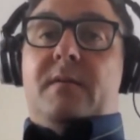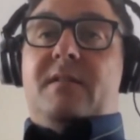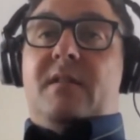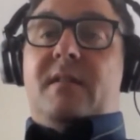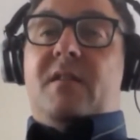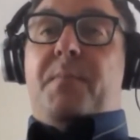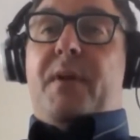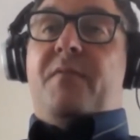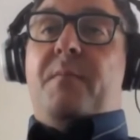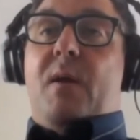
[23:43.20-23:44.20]
there's a
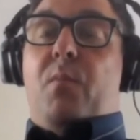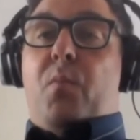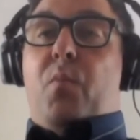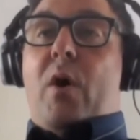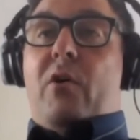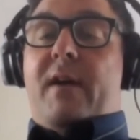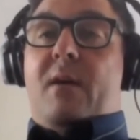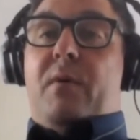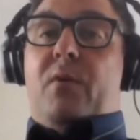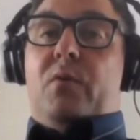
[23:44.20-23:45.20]
bit of me
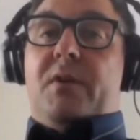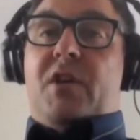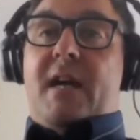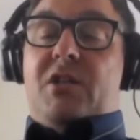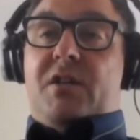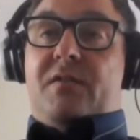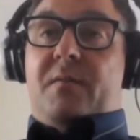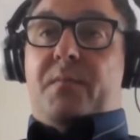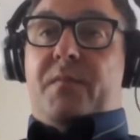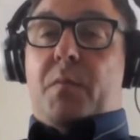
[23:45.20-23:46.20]
worrying with all the changes
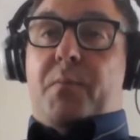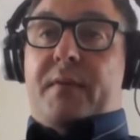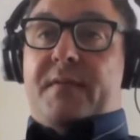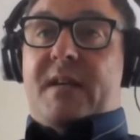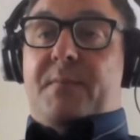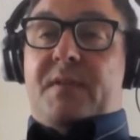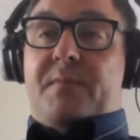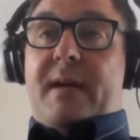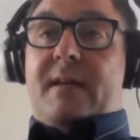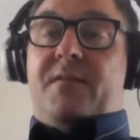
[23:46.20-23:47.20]
from a privacy
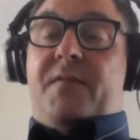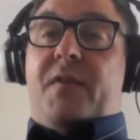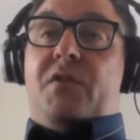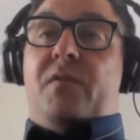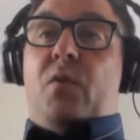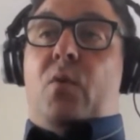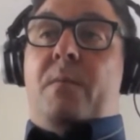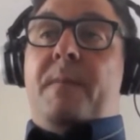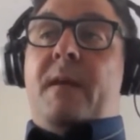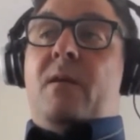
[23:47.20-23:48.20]
perspective. First of
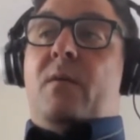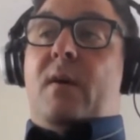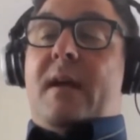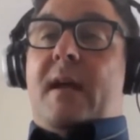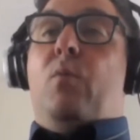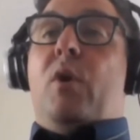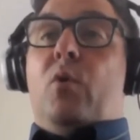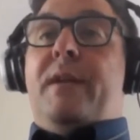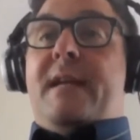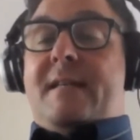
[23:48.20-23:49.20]
all, it will
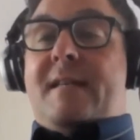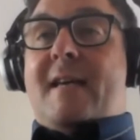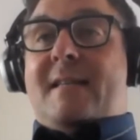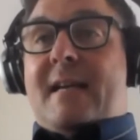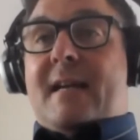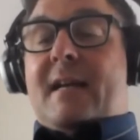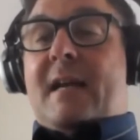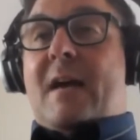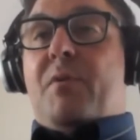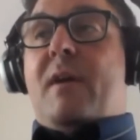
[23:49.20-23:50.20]
all need testing and
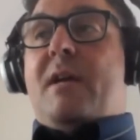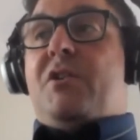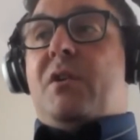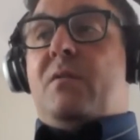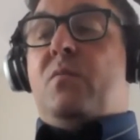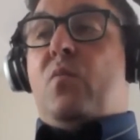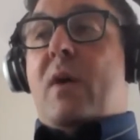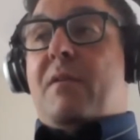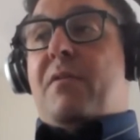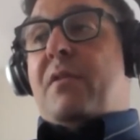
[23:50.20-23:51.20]
collaboration
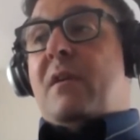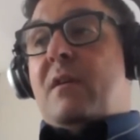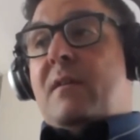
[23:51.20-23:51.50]
with